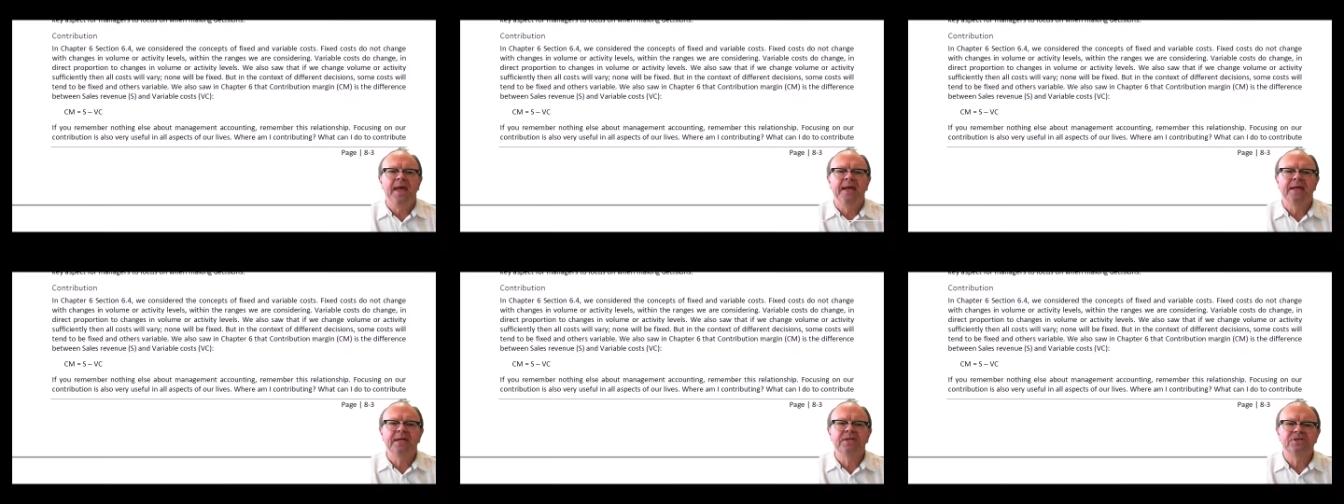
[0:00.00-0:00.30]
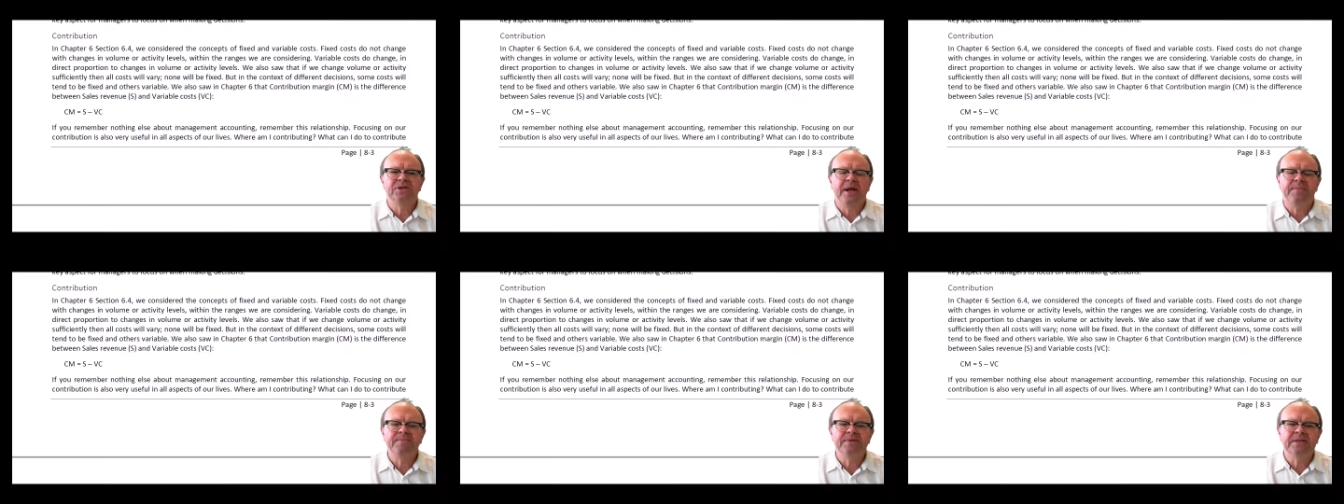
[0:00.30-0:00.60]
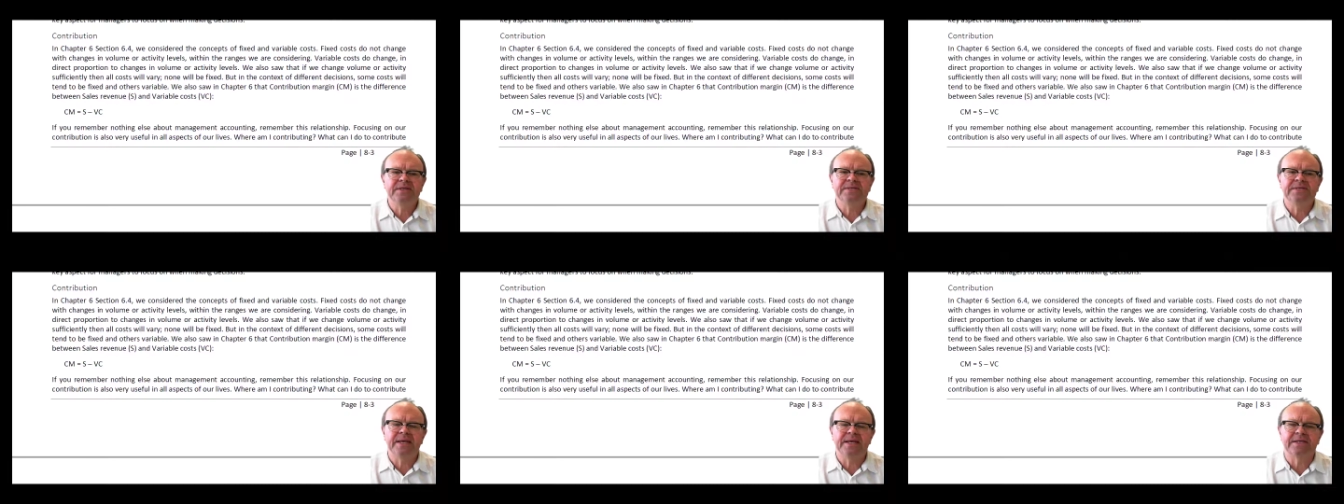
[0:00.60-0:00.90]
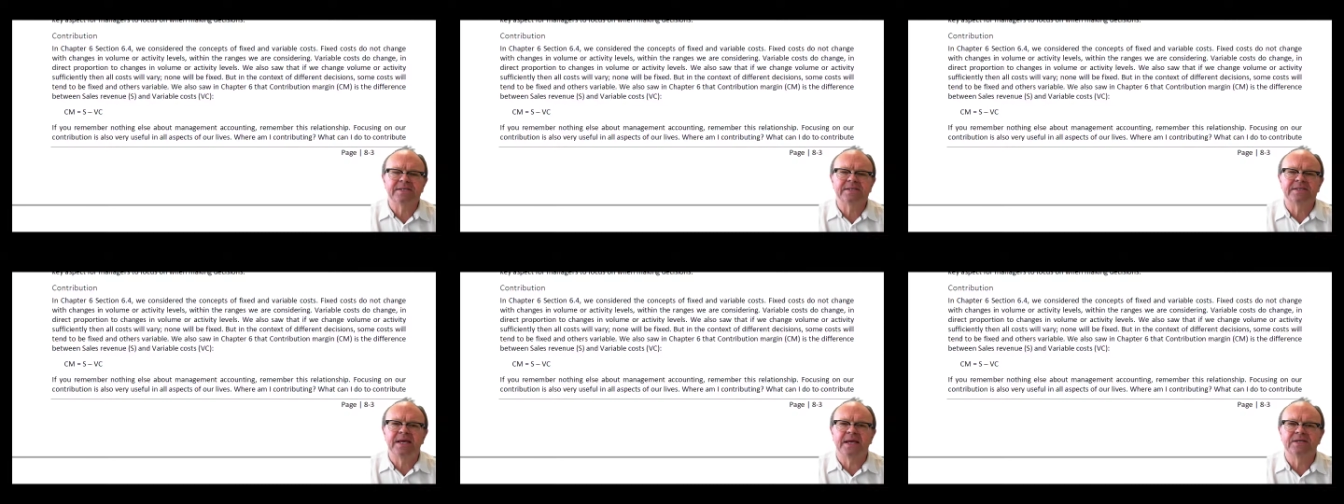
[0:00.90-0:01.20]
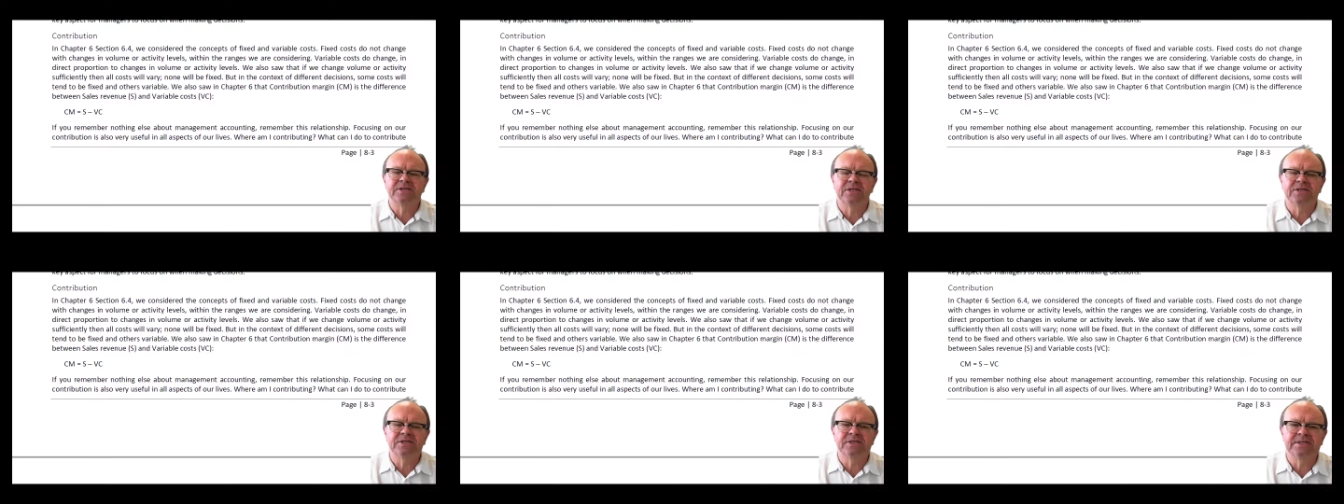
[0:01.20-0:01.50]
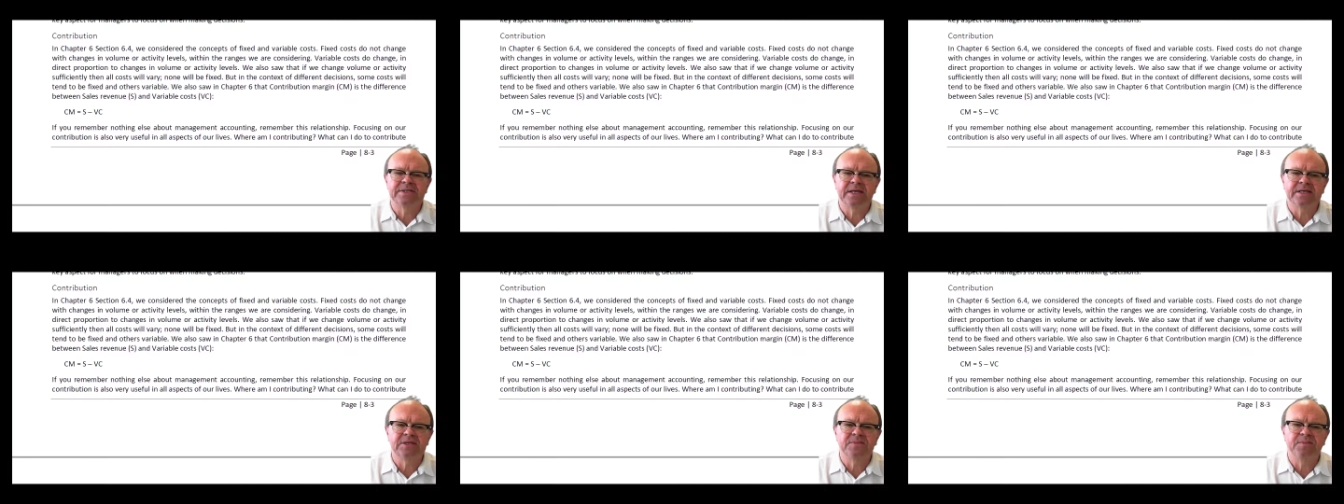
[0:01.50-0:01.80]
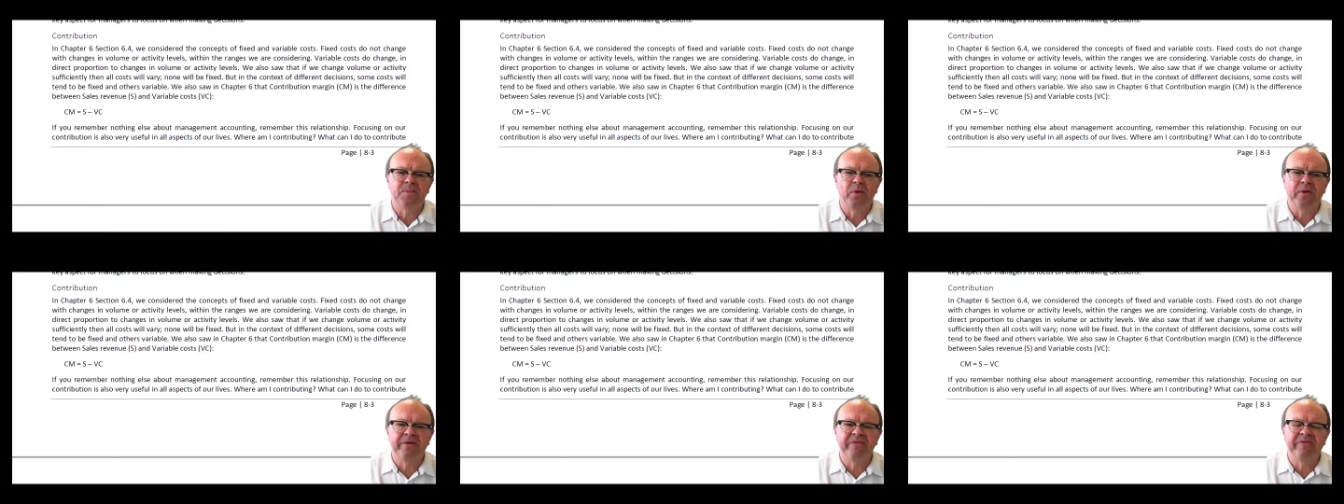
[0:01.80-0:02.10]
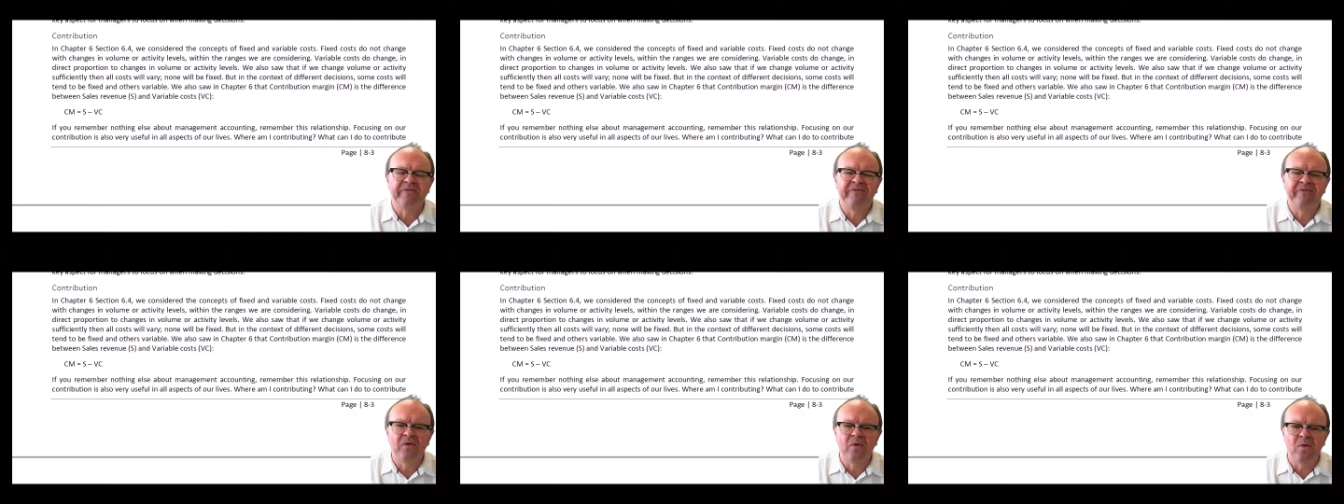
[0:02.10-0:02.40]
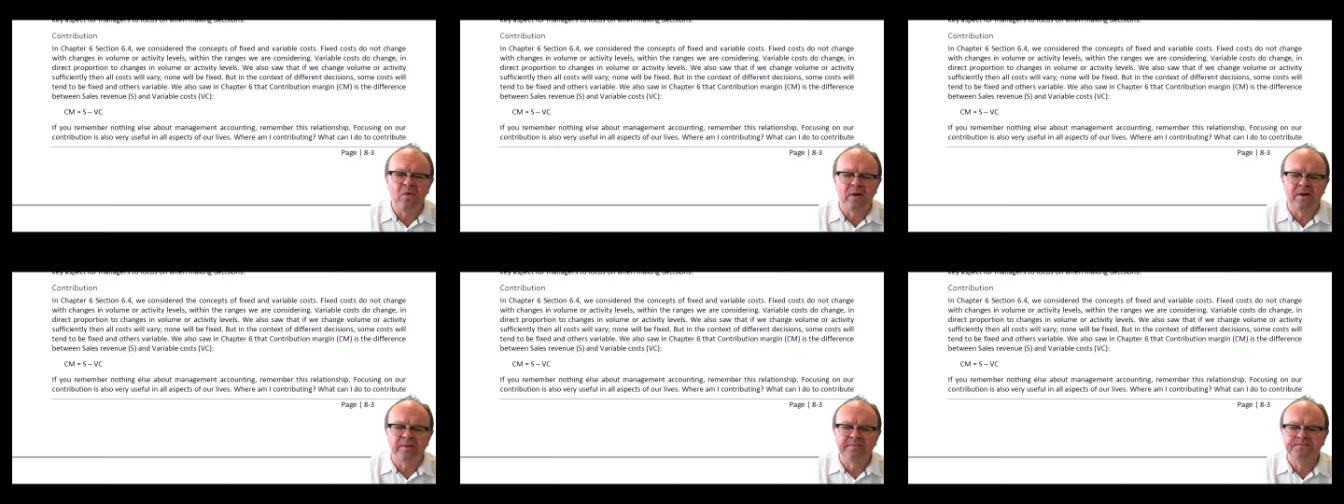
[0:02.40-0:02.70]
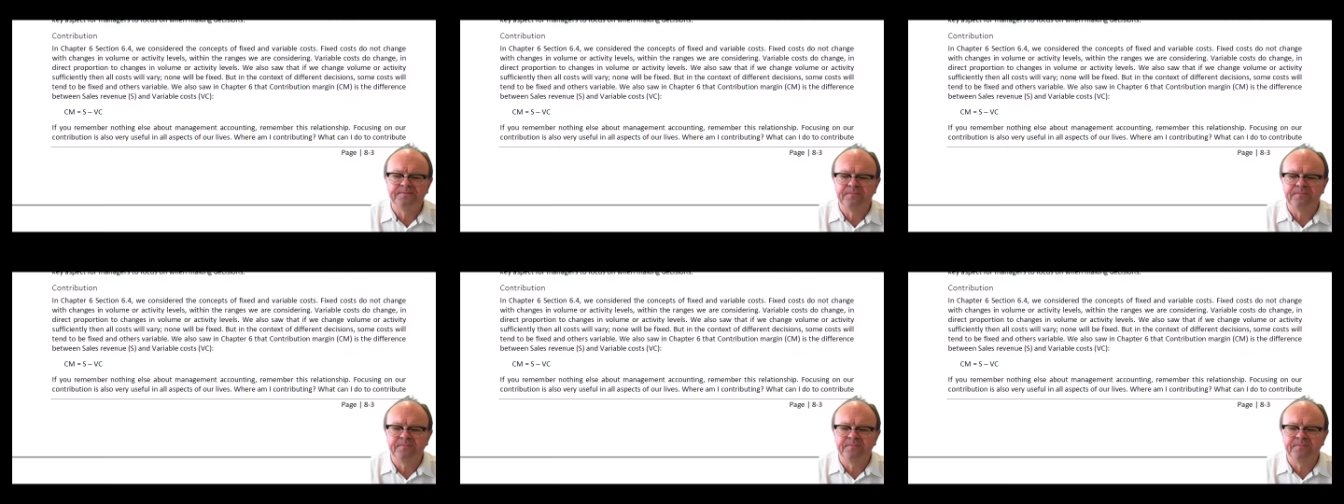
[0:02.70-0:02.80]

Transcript: In Chapter 6, Section 6.4,